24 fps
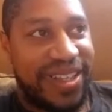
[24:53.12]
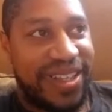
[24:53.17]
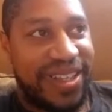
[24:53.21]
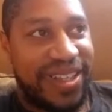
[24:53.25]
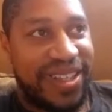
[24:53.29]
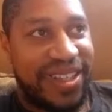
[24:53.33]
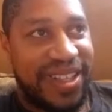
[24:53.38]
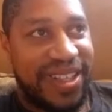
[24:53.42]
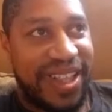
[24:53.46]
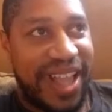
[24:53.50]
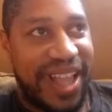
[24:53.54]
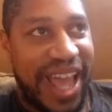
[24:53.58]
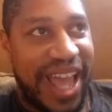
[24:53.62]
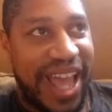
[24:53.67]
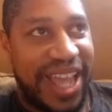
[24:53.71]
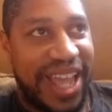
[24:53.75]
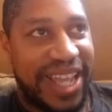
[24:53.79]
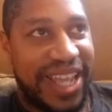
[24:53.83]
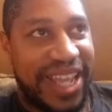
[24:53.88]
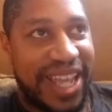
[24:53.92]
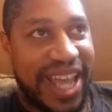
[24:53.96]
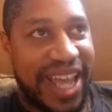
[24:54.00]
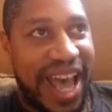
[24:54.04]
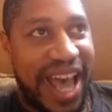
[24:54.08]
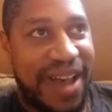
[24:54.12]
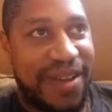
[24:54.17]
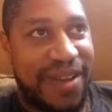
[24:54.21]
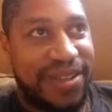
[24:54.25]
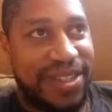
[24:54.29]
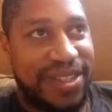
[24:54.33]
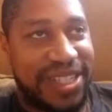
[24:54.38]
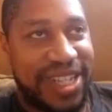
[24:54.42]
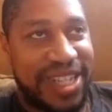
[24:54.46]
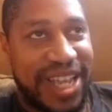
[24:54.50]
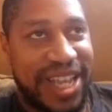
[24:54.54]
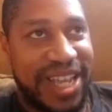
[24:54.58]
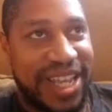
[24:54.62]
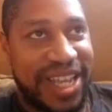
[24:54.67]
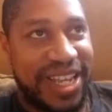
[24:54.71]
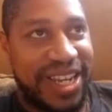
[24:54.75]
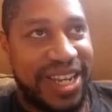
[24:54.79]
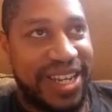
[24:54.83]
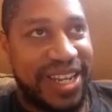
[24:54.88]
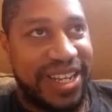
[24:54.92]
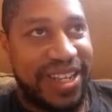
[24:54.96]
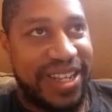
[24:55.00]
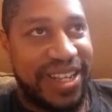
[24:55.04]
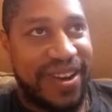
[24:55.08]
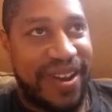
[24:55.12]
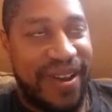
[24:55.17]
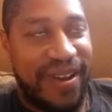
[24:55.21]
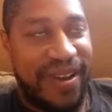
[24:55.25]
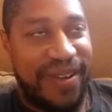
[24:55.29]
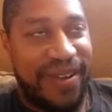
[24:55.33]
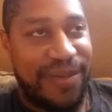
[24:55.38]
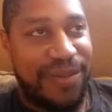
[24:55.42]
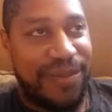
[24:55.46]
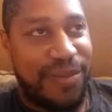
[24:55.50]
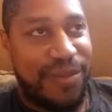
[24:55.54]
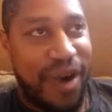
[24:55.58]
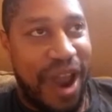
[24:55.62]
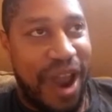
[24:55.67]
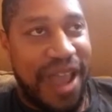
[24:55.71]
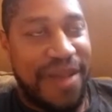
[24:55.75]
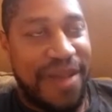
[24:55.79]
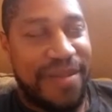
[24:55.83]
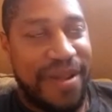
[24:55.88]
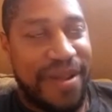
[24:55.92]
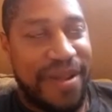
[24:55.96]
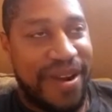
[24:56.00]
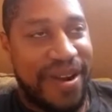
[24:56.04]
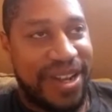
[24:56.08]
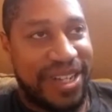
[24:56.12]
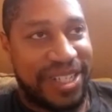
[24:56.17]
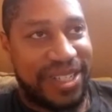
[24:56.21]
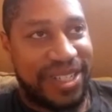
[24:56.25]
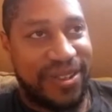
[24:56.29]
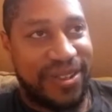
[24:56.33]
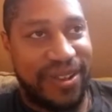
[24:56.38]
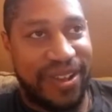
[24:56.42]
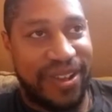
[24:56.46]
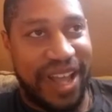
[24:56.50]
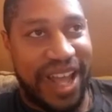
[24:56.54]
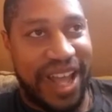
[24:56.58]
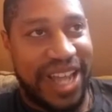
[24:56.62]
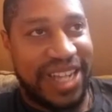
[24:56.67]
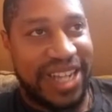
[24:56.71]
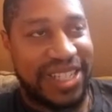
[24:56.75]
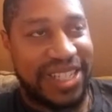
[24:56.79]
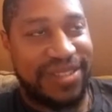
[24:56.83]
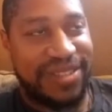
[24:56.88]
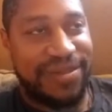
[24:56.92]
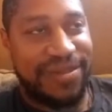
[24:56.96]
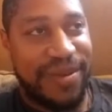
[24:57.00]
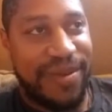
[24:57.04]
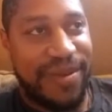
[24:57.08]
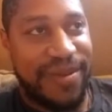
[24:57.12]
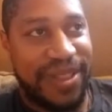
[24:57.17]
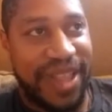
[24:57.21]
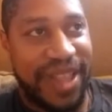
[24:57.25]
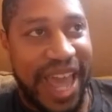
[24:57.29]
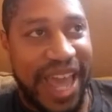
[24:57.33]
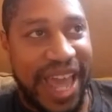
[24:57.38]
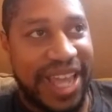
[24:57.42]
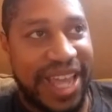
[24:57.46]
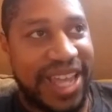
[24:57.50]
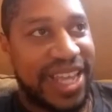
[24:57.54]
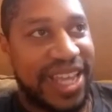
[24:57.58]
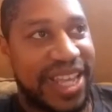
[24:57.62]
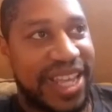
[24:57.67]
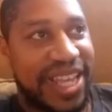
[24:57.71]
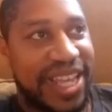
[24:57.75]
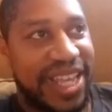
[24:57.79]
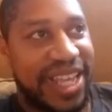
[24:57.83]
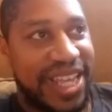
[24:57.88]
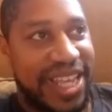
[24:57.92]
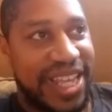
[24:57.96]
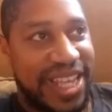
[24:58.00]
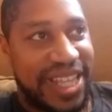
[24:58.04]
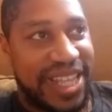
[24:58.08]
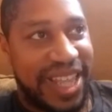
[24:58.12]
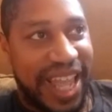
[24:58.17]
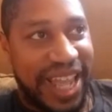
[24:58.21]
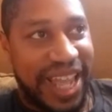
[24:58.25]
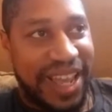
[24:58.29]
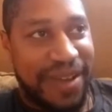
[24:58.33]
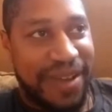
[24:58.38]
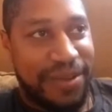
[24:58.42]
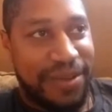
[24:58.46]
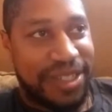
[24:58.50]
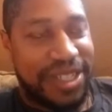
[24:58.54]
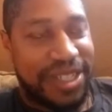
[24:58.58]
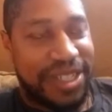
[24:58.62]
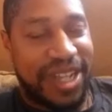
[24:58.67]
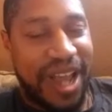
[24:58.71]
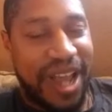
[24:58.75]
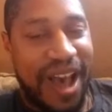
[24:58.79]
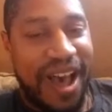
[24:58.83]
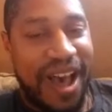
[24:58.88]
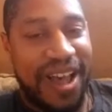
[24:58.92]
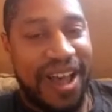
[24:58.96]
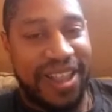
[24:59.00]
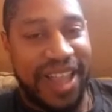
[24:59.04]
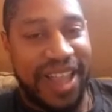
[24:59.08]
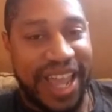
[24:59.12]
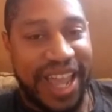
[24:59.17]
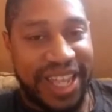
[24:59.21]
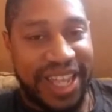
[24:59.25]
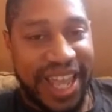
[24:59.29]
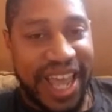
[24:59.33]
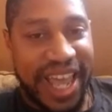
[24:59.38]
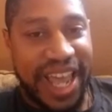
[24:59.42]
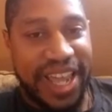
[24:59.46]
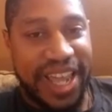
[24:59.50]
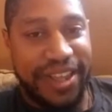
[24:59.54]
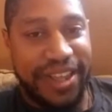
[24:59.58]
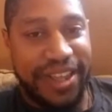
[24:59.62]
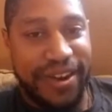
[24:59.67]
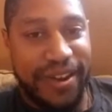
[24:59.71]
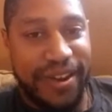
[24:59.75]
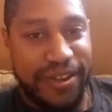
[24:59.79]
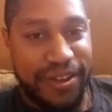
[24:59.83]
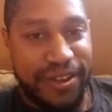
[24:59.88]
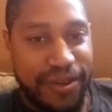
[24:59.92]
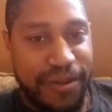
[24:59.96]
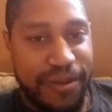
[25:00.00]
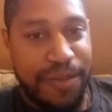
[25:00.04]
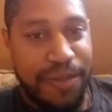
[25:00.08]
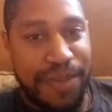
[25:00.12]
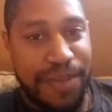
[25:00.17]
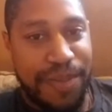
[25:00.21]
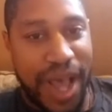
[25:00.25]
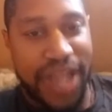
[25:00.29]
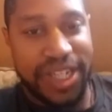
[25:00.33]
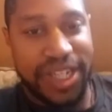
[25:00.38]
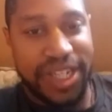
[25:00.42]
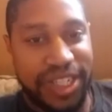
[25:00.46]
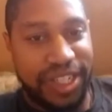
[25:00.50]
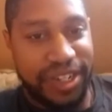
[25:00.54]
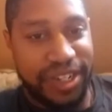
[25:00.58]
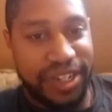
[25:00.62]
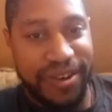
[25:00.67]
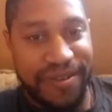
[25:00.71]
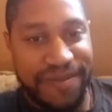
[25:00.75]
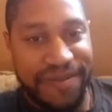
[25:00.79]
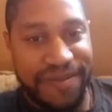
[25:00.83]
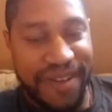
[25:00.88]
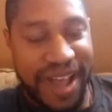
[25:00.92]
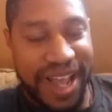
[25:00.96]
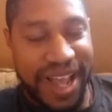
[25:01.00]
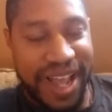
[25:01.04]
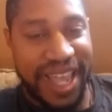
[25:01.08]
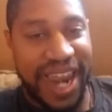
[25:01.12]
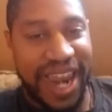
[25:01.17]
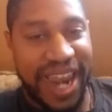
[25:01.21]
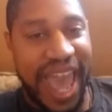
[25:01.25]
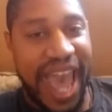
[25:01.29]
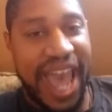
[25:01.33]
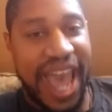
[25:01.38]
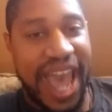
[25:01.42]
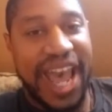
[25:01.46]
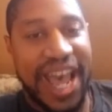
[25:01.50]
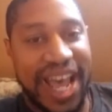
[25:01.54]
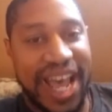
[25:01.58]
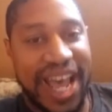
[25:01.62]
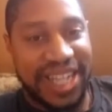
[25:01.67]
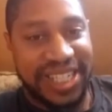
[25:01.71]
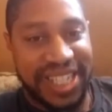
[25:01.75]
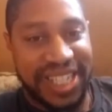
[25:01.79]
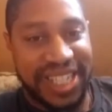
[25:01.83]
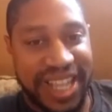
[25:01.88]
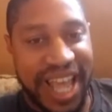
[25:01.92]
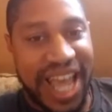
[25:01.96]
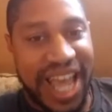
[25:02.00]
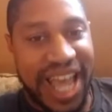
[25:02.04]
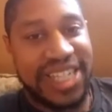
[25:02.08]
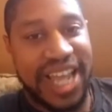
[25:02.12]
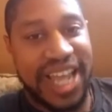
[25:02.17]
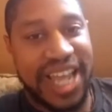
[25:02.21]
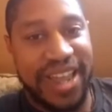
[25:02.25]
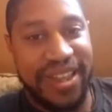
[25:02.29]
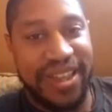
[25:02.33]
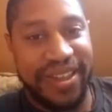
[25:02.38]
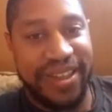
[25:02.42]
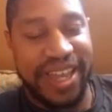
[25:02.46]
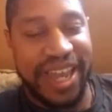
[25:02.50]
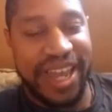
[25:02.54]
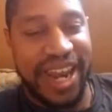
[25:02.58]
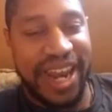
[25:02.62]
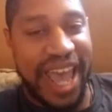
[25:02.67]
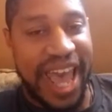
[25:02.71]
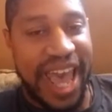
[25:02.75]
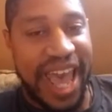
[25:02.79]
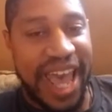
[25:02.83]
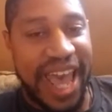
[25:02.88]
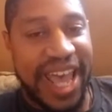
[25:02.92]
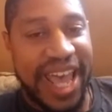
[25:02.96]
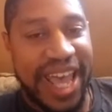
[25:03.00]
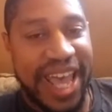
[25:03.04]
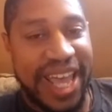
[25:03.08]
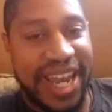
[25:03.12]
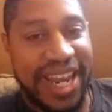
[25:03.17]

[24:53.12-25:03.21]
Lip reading: like I was in, you know, primary school. I just remember like it was taught like, yeah, you know, you bust your fucking ass and that's how you get ahead.